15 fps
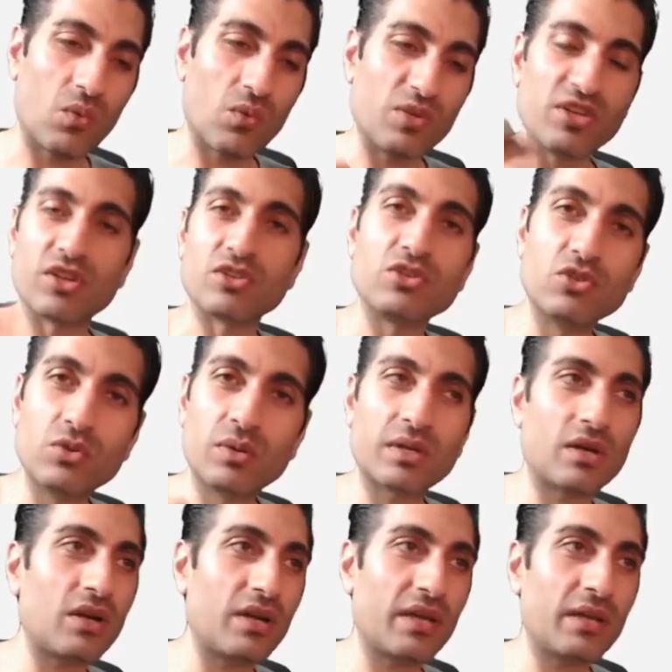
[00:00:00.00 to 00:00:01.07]
you
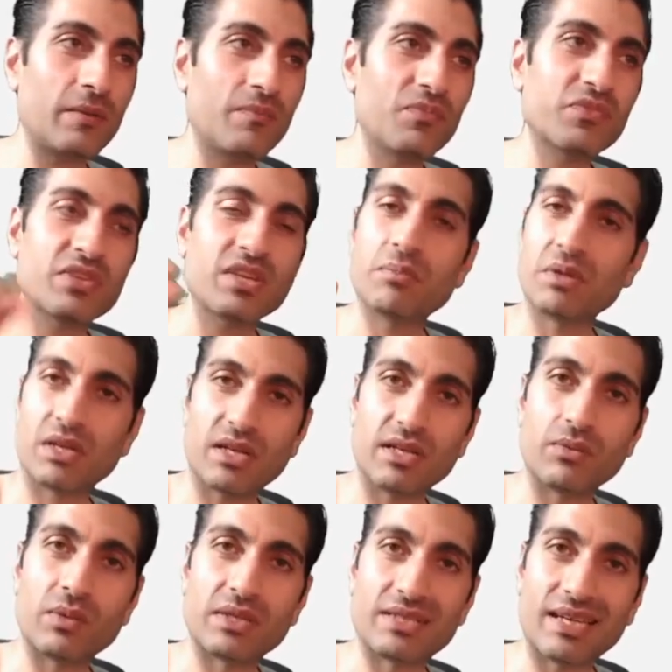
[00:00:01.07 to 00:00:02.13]
and I,
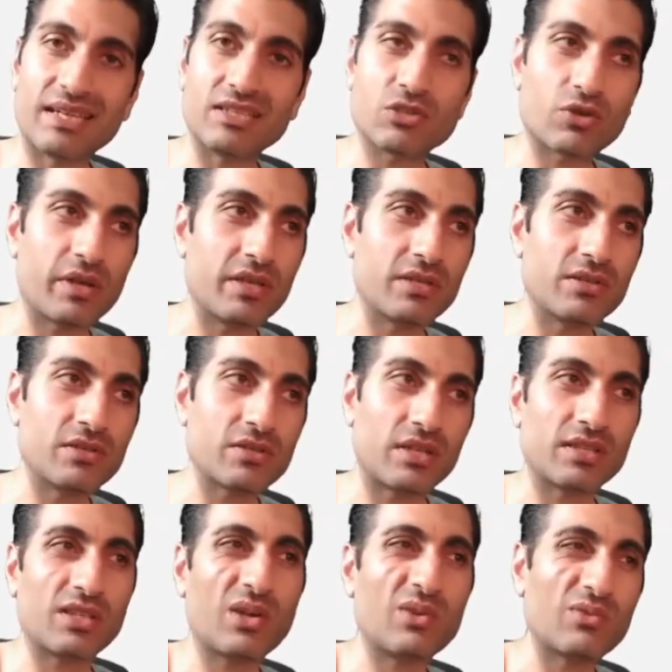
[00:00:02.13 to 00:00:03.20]
typically we're day traders.
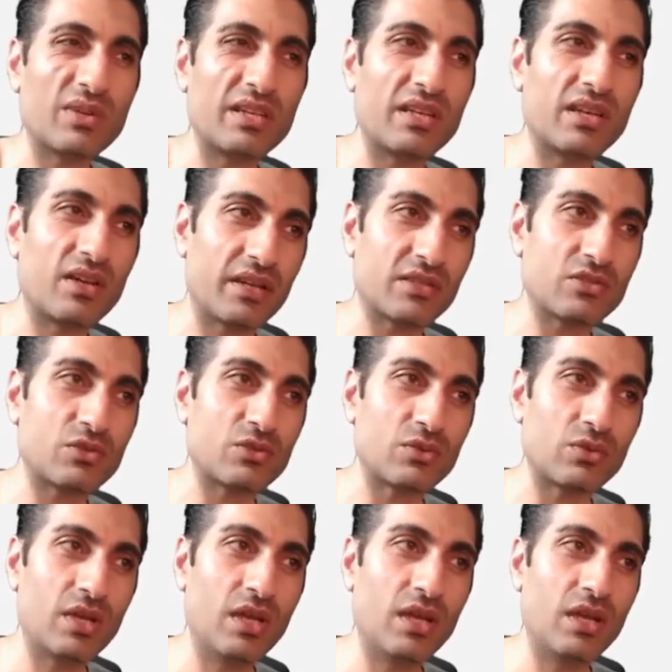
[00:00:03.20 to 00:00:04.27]
I don't really like to
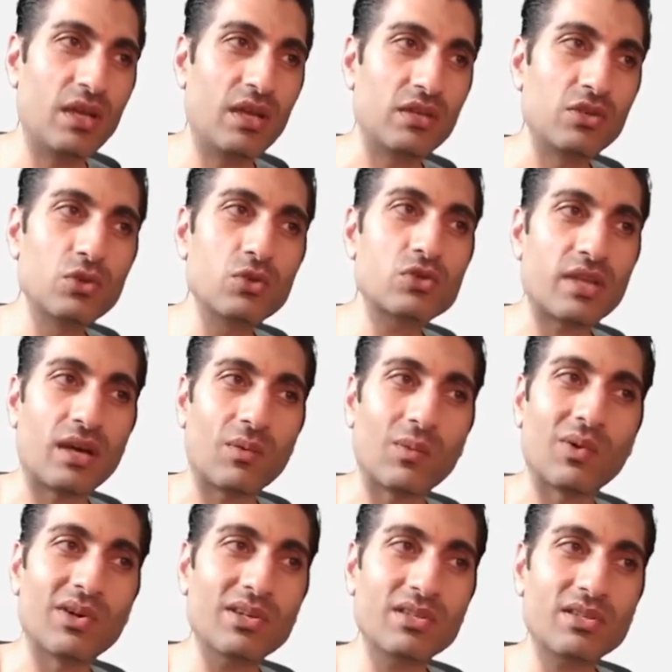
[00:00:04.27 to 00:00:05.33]
use that
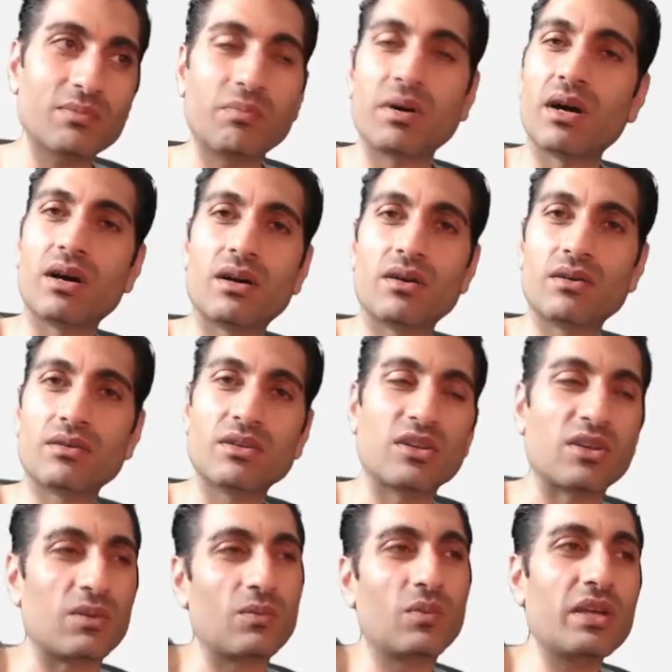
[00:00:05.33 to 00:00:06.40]
word, but,
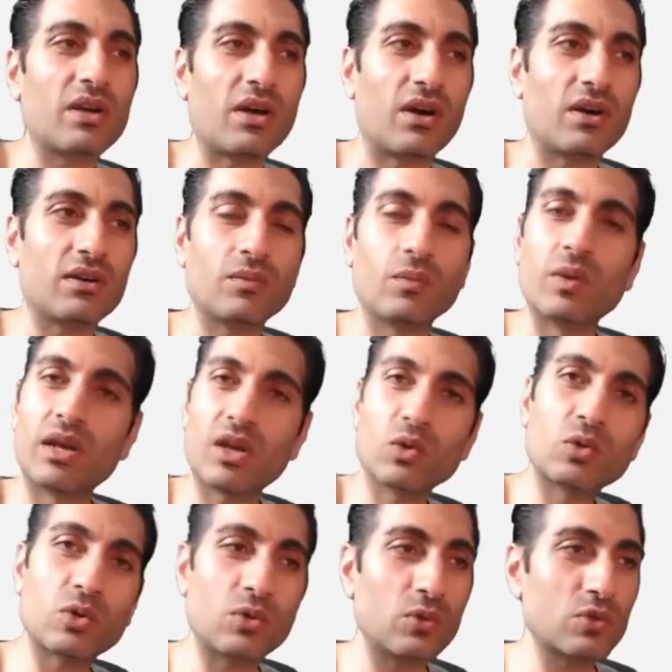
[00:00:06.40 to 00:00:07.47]
we're
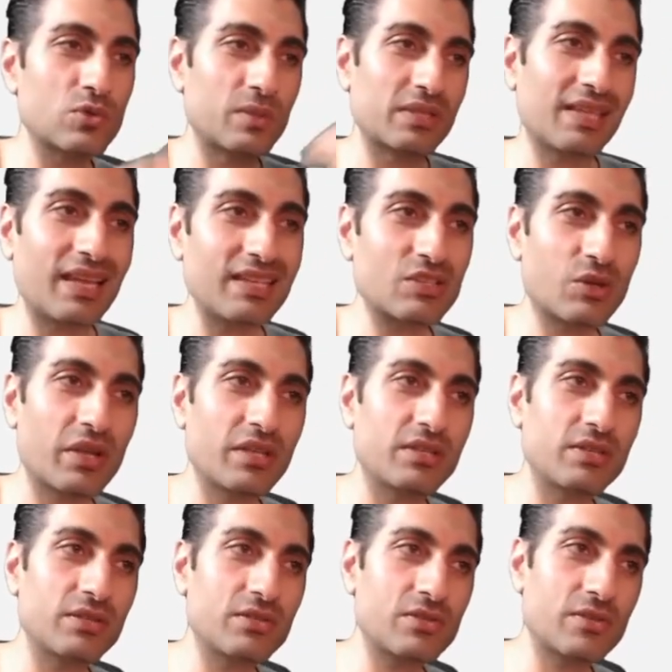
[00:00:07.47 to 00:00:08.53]
locals, we're day
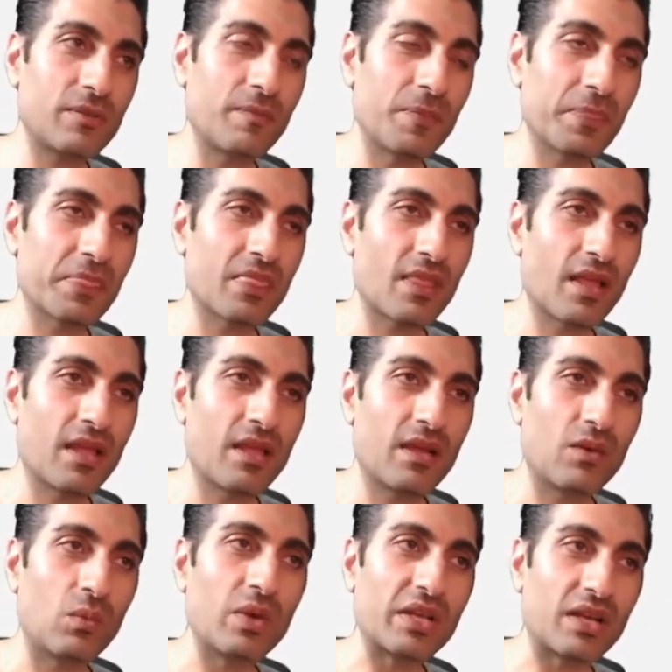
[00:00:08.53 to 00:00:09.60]
traders,
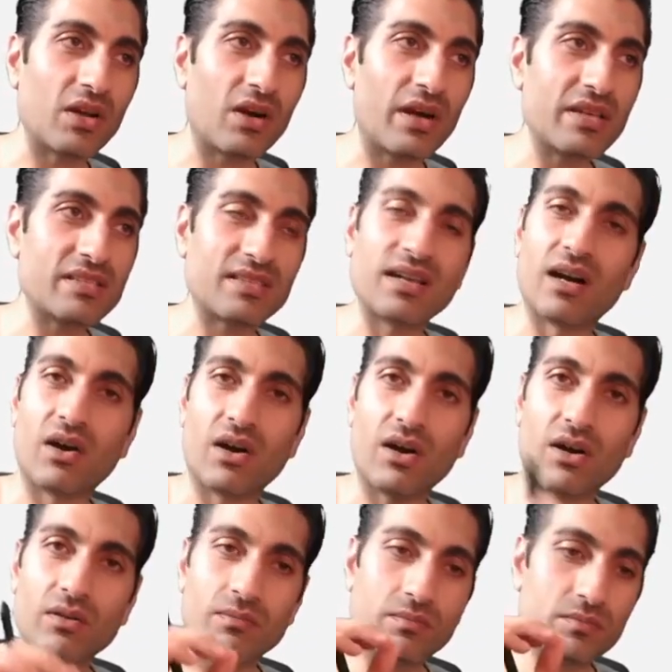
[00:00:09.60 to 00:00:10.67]
we're guys that
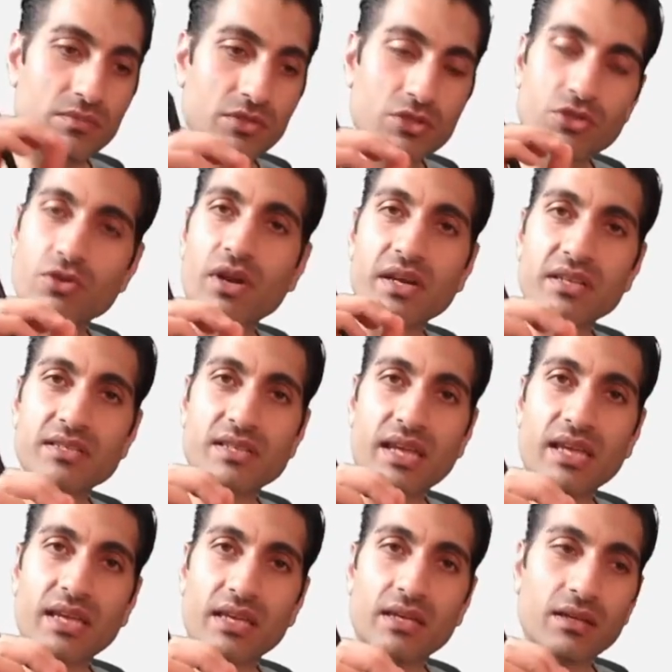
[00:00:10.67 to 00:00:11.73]
are trying to
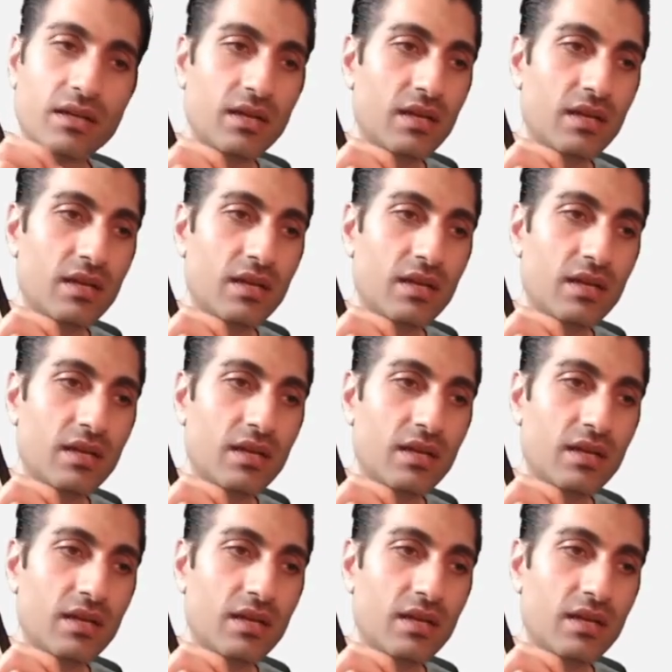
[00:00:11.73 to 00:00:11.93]
take